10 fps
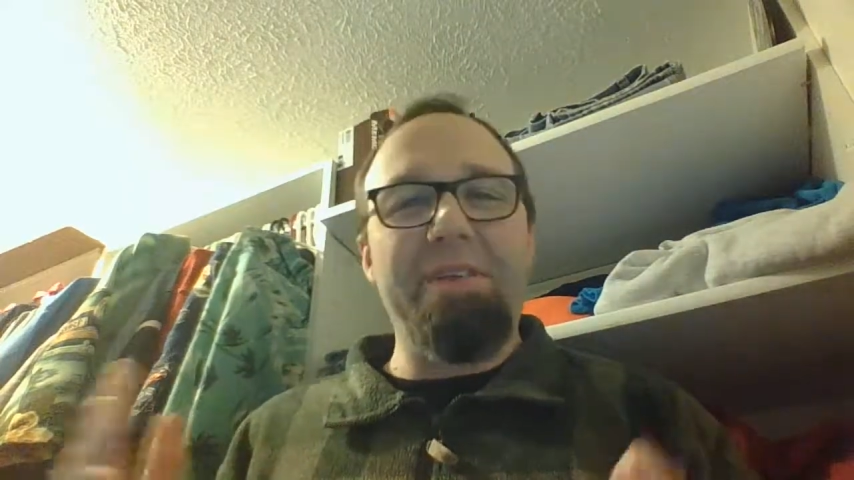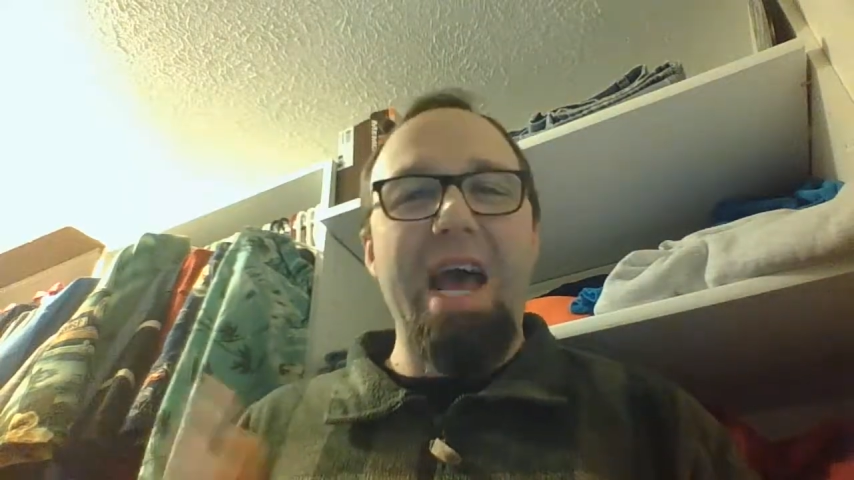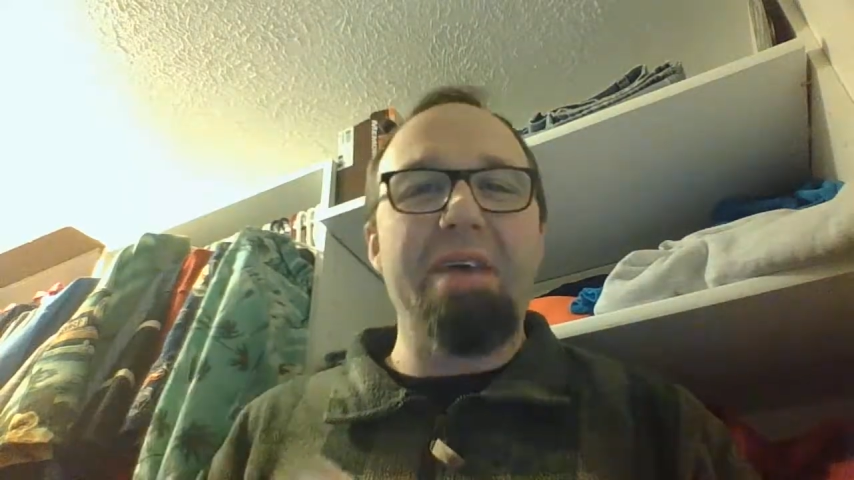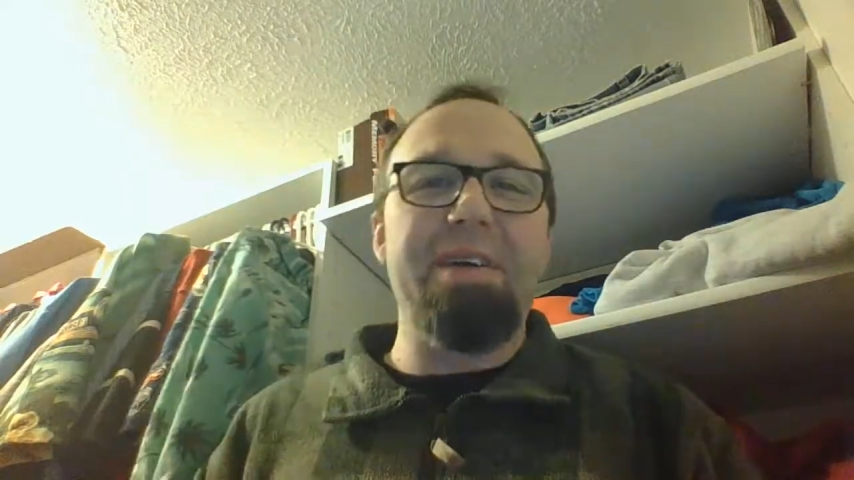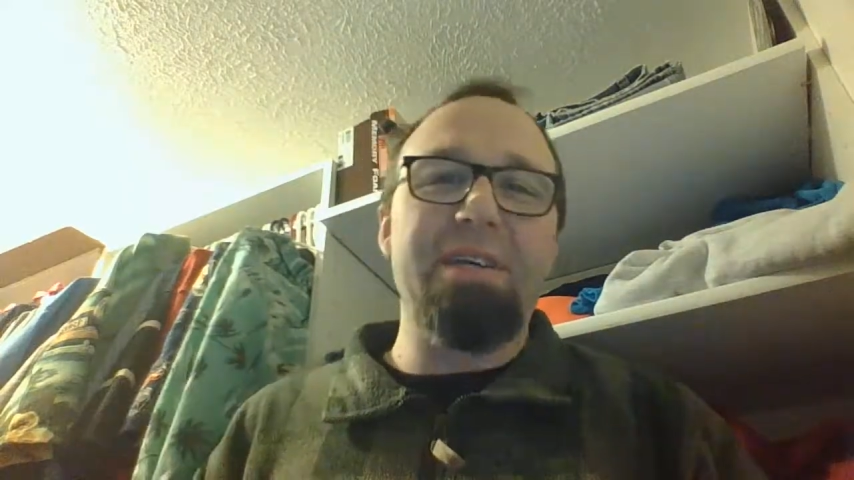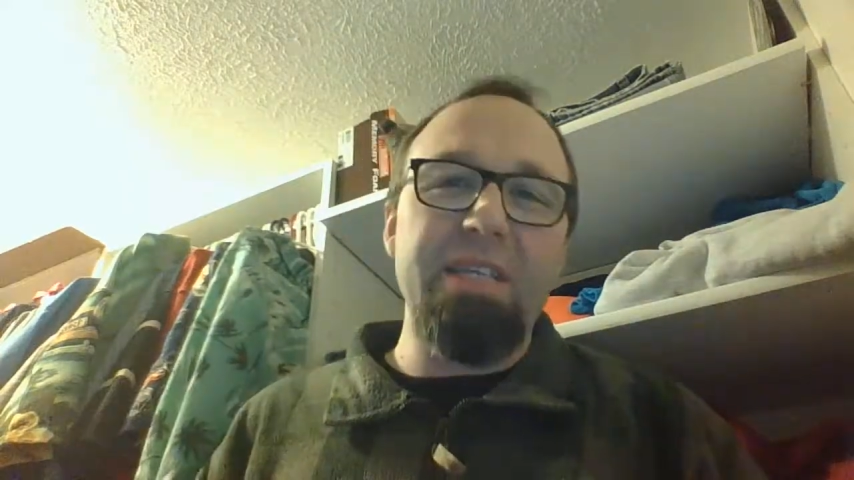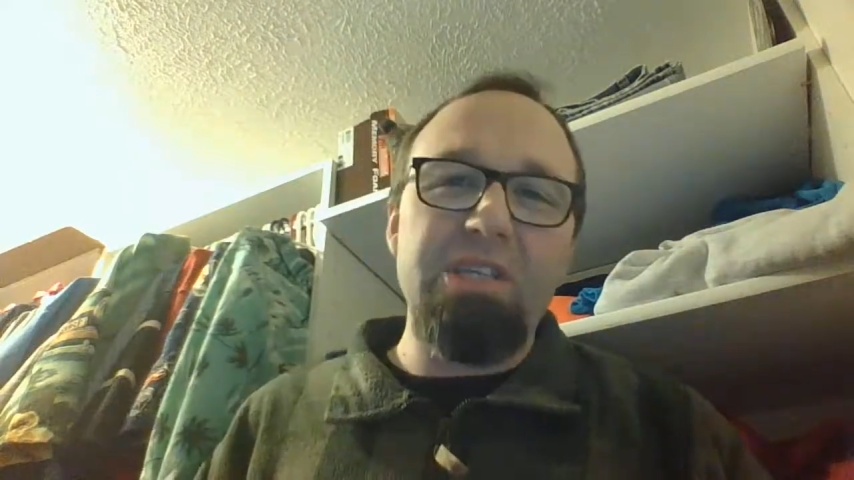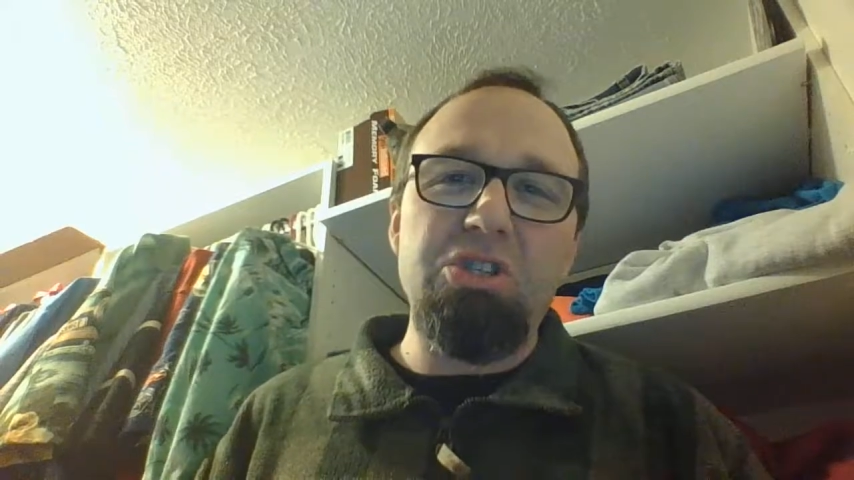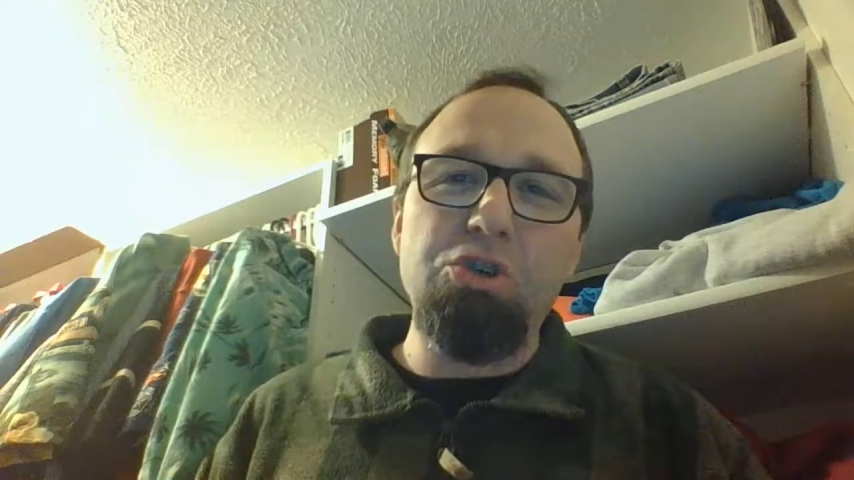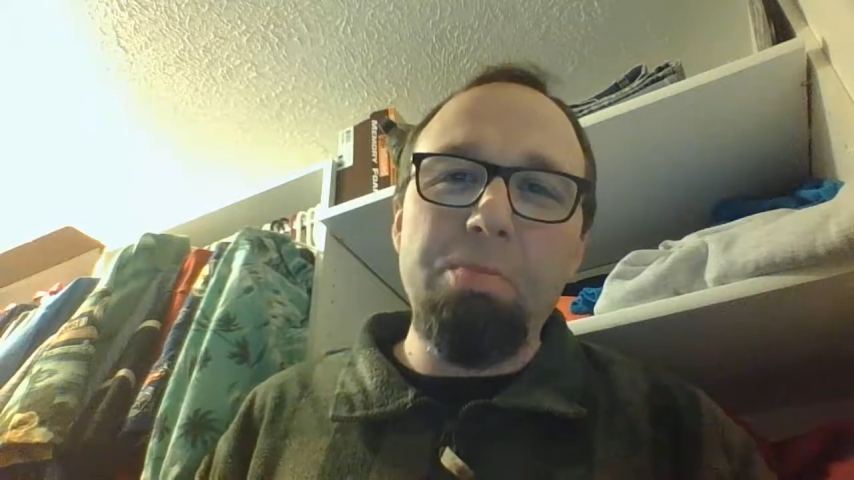to have at
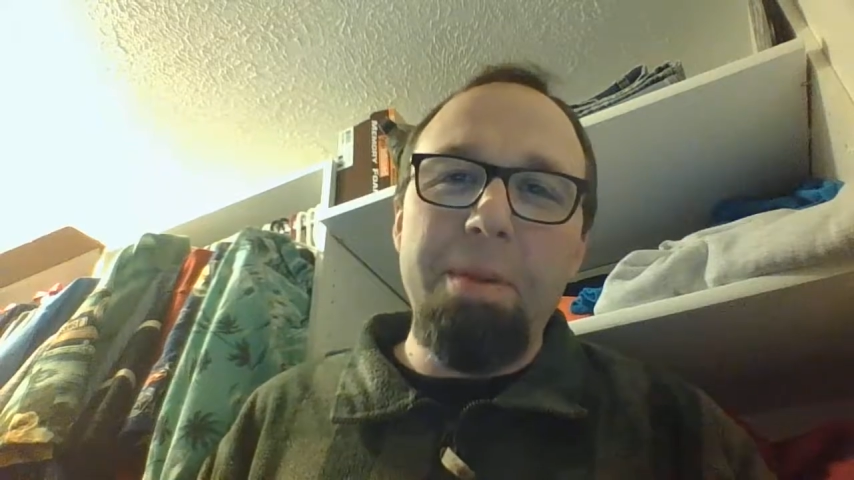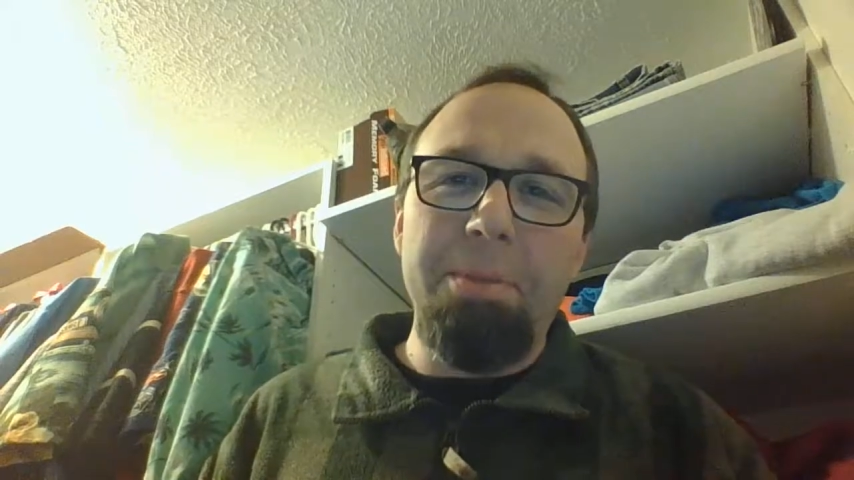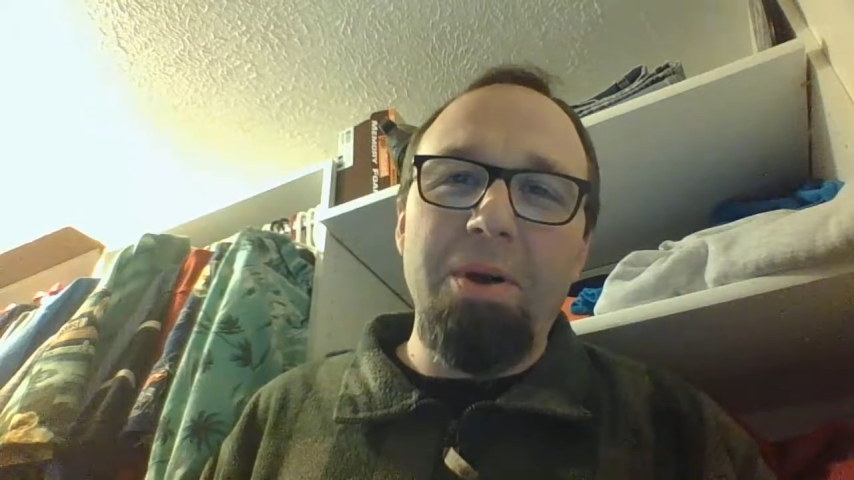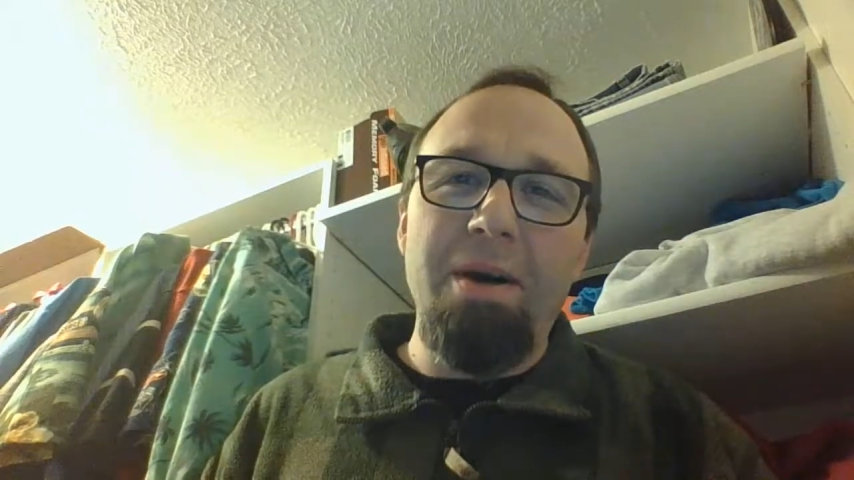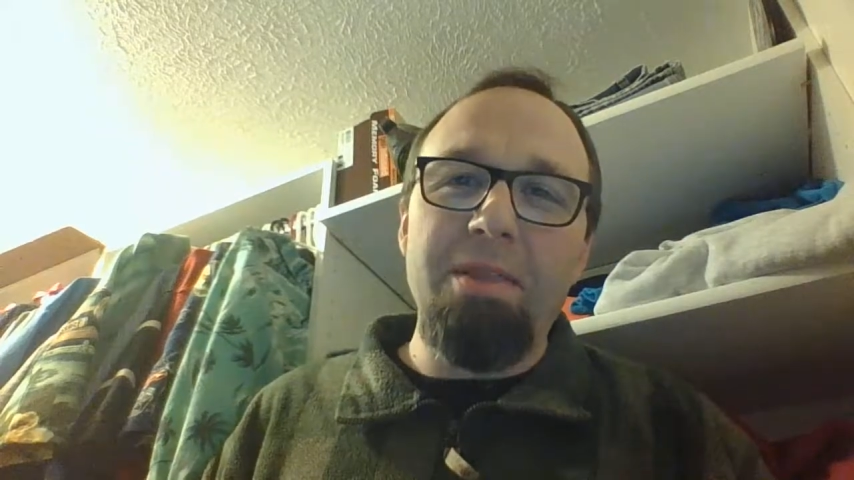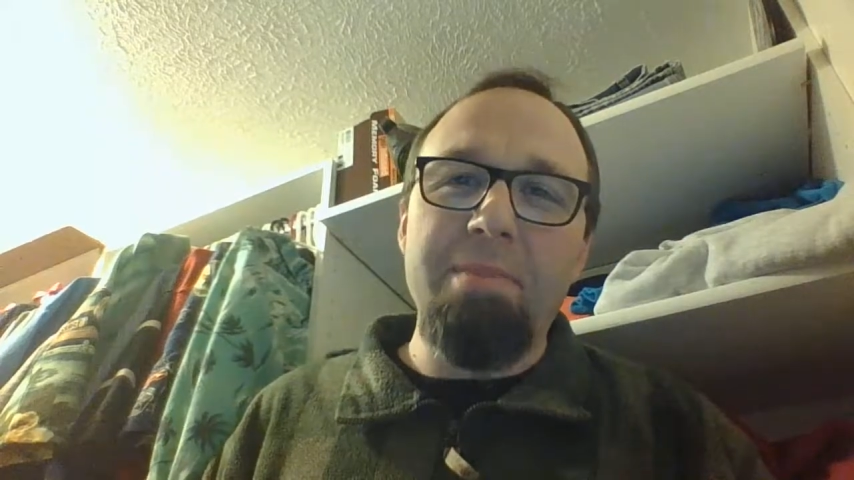least two people on the